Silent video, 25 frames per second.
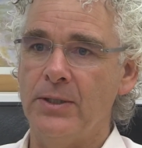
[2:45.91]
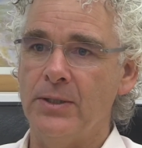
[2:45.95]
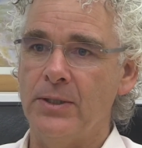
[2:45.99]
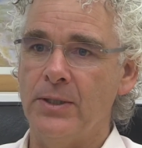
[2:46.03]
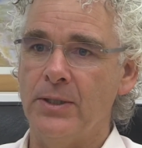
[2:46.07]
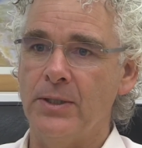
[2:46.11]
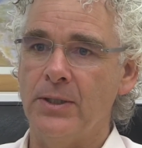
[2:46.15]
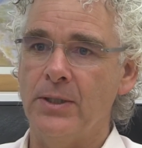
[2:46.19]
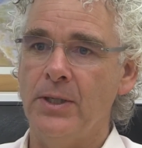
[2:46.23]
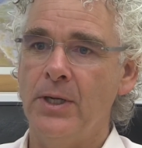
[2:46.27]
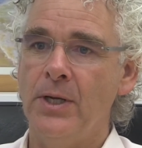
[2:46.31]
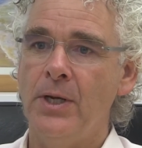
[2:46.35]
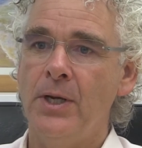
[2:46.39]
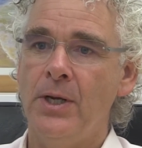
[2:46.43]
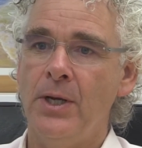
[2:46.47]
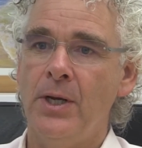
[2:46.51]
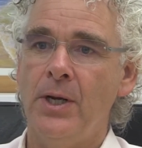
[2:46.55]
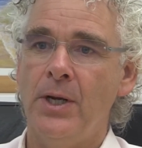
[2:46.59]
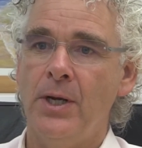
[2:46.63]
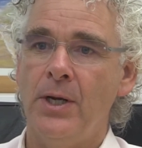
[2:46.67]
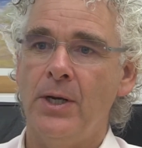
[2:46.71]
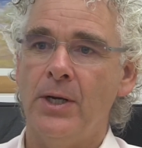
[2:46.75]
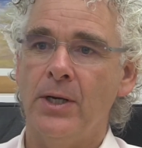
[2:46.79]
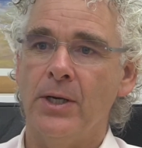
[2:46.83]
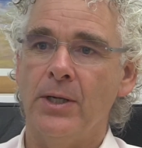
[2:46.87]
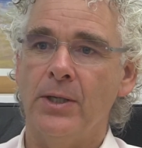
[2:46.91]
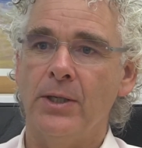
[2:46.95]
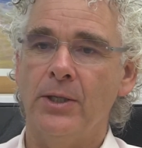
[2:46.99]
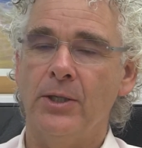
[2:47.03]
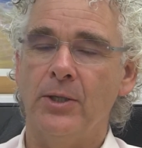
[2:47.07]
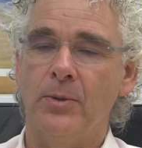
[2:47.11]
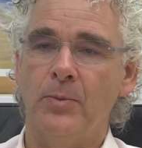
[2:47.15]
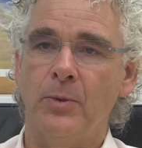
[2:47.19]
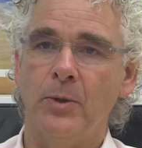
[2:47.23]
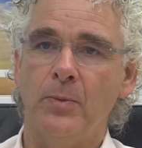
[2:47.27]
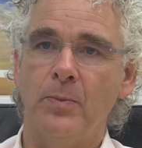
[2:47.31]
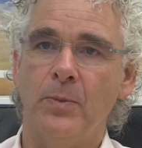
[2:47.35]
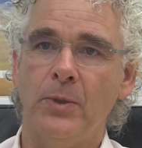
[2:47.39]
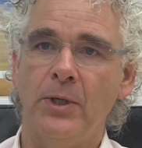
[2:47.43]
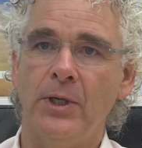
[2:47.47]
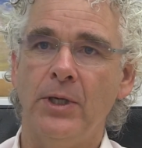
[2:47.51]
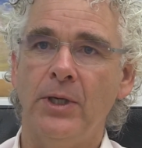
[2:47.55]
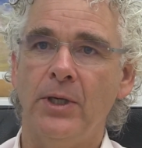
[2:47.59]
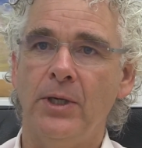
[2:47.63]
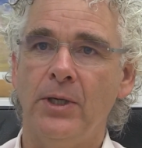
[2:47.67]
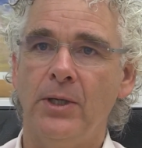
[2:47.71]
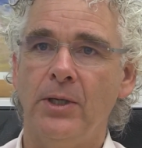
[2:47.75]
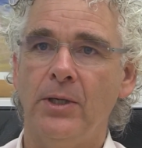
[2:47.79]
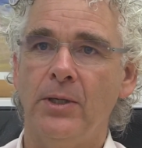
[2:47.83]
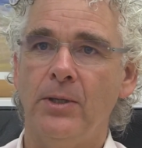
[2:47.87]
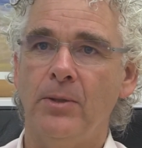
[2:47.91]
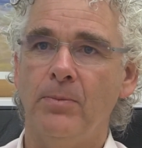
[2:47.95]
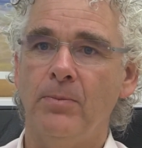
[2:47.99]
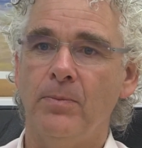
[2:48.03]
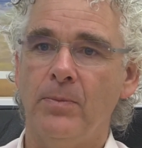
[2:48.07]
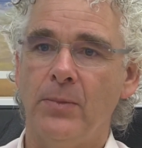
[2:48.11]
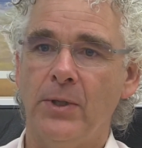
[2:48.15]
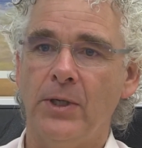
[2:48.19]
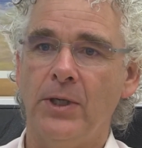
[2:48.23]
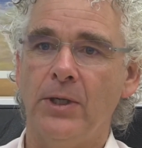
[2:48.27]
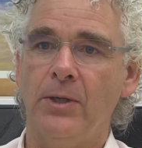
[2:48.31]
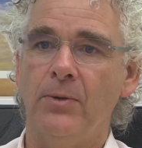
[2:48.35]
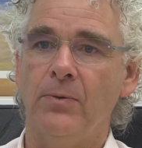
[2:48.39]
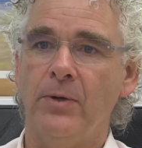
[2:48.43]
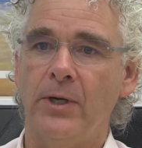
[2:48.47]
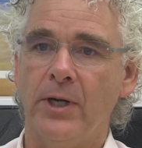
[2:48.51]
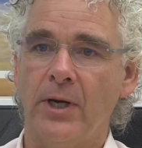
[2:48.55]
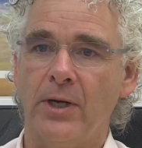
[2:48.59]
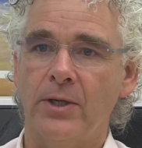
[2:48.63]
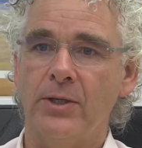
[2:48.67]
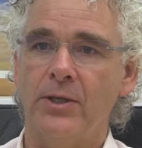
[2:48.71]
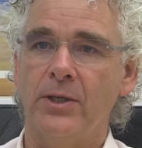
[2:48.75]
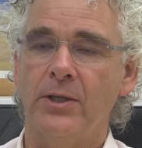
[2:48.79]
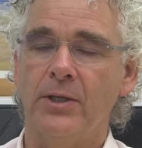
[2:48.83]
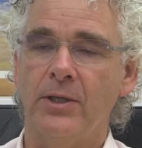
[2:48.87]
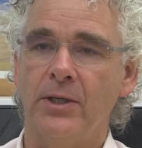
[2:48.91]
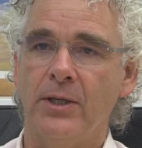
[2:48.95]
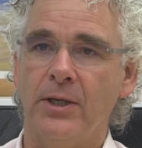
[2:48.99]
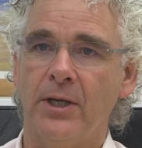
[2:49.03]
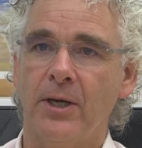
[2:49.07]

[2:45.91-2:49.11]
So I think there'll be a big reduction in the